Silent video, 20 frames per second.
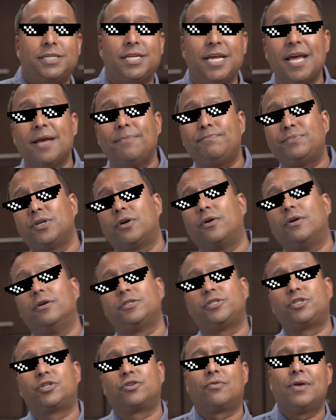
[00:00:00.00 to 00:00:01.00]
tips or
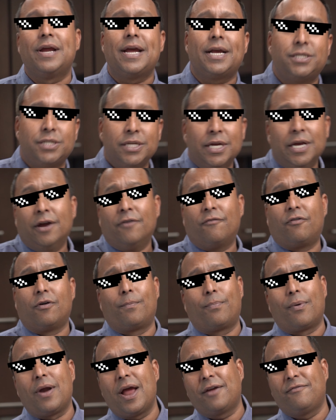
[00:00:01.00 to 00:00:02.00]
tricks for
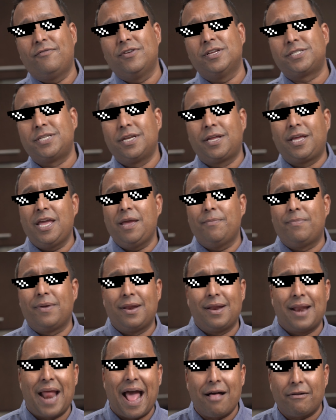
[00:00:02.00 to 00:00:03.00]
breakfast and keeping
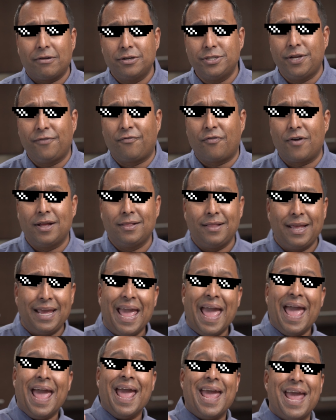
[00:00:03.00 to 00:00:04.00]
it allergy
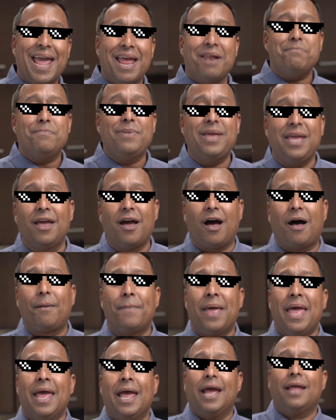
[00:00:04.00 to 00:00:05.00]
friendly, hit me
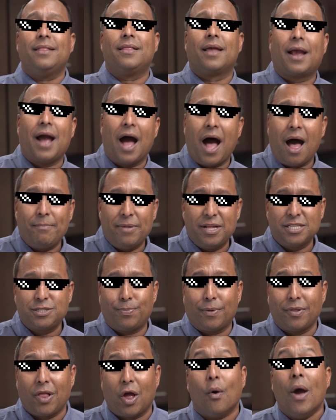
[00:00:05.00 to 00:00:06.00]
up in the comments
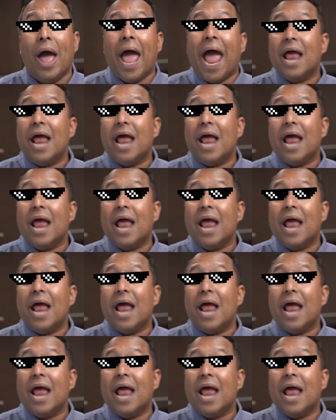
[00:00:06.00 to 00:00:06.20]
below.